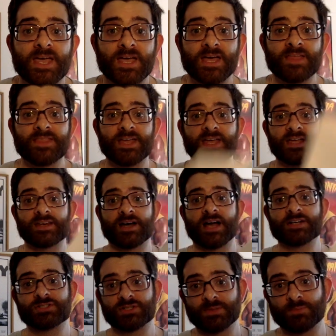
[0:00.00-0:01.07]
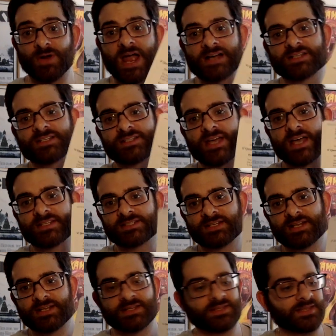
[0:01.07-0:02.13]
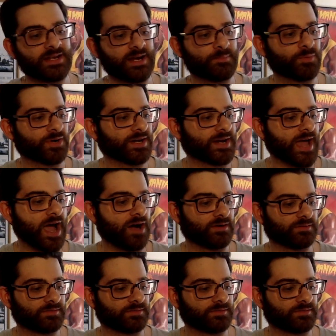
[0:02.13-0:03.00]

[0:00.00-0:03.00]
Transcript: And then I took the practice test, and then I printed out